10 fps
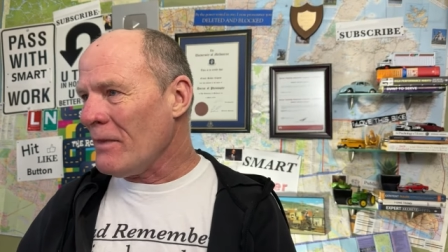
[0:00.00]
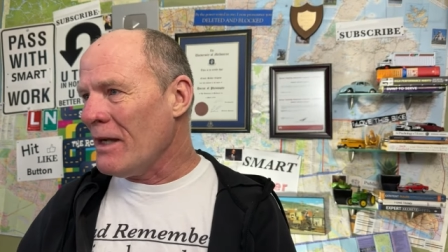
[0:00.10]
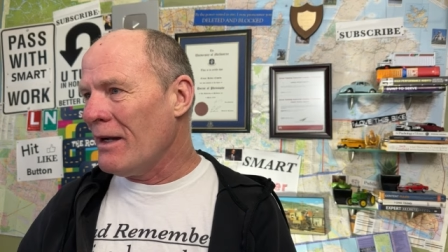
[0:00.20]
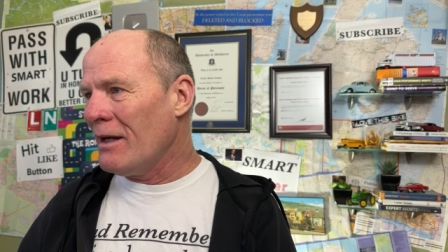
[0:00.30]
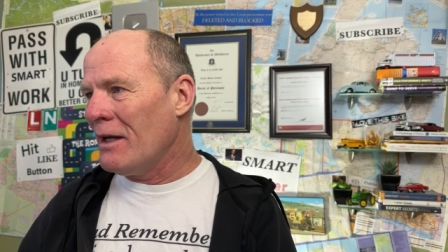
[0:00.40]

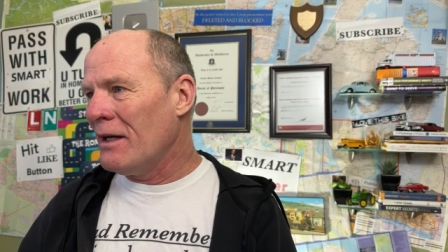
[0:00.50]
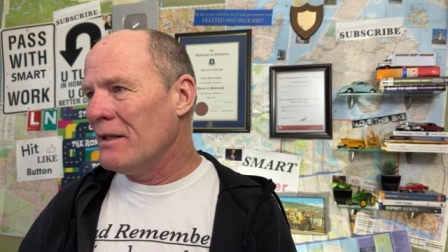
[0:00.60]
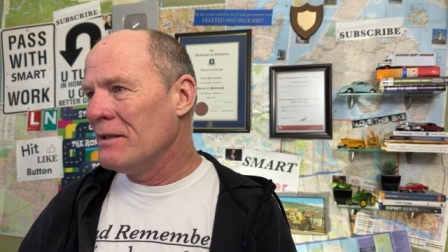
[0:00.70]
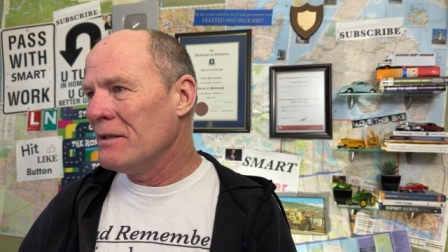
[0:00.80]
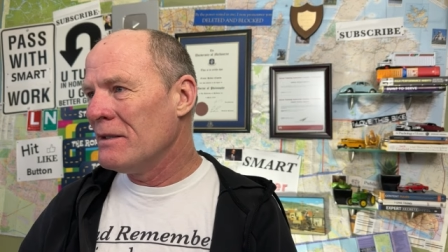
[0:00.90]
Uh,
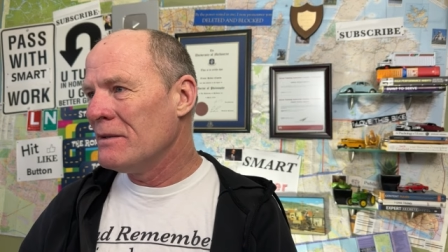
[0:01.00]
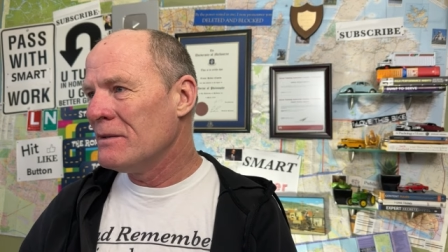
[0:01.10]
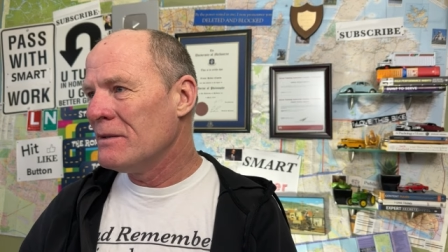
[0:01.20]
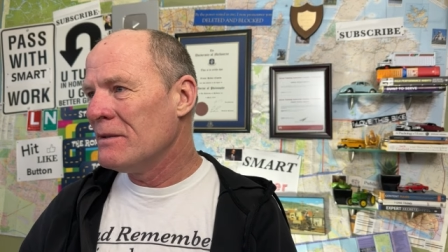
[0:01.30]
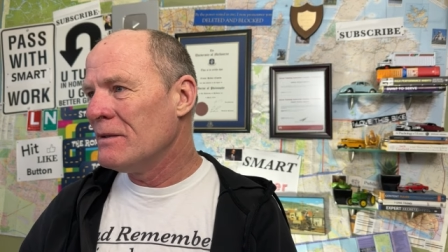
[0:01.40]

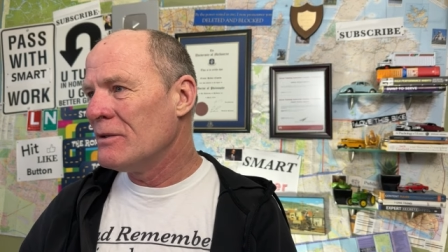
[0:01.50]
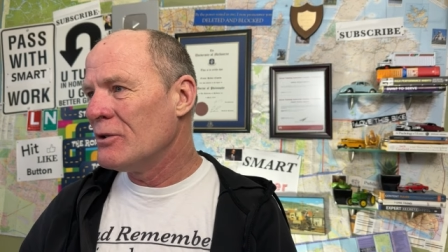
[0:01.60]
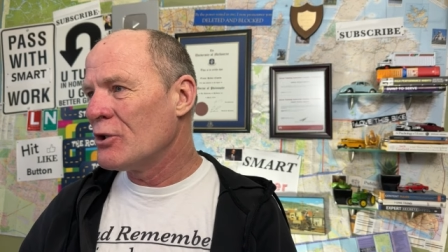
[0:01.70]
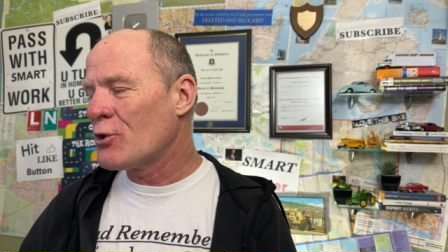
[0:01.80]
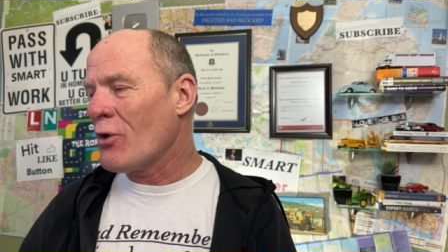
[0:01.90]

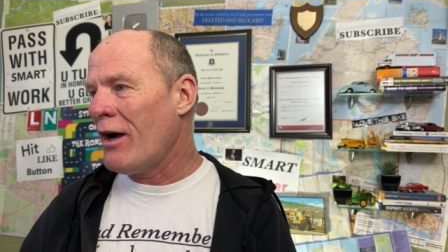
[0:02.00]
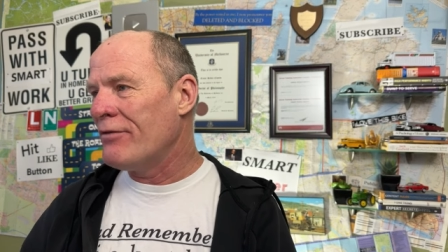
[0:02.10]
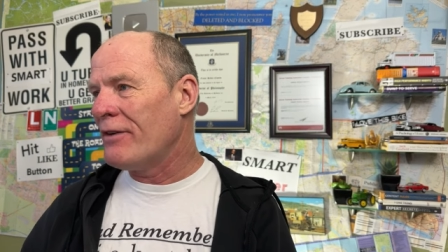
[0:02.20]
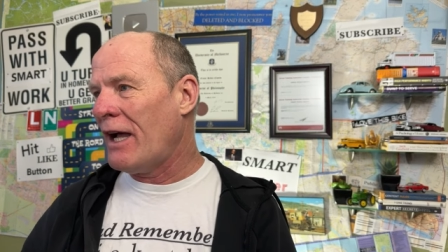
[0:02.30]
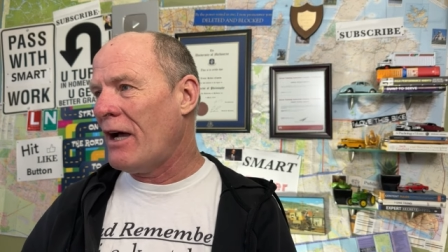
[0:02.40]

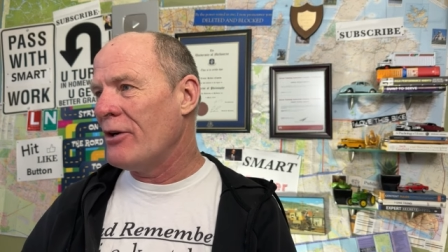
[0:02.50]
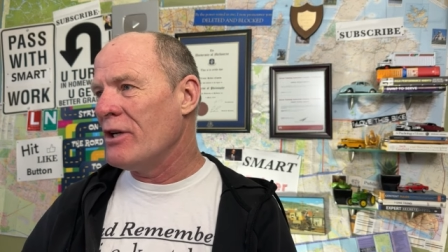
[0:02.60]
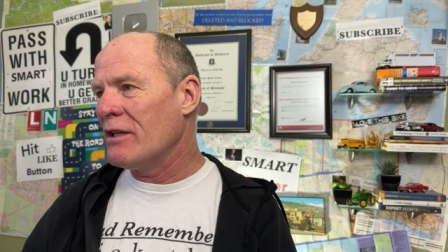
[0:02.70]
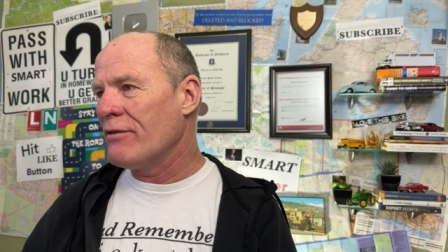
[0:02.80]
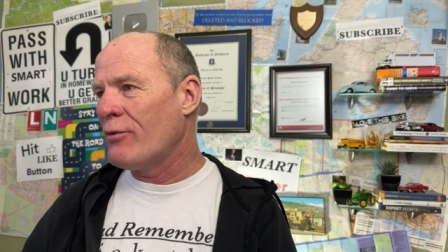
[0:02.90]
Schroff, how do you
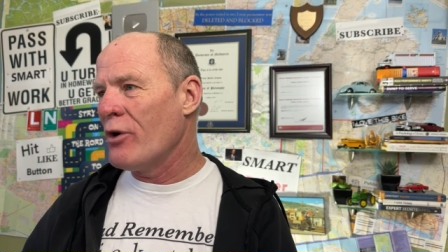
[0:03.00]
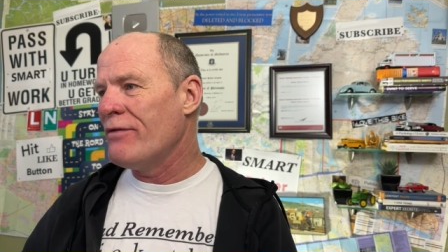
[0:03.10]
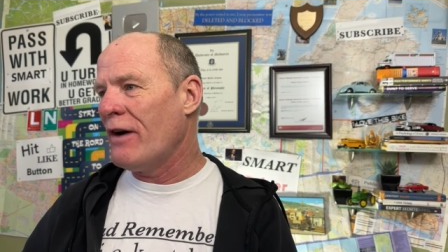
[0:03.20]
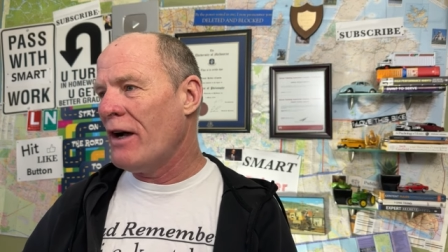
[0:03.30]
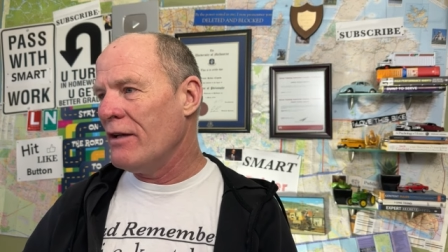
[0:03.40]
get the
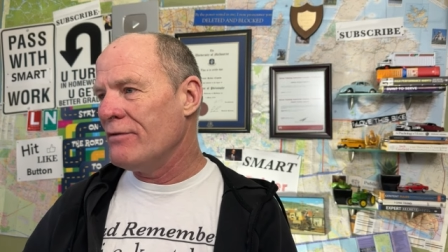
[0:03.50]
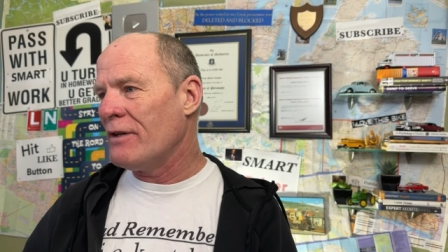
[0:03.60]
45?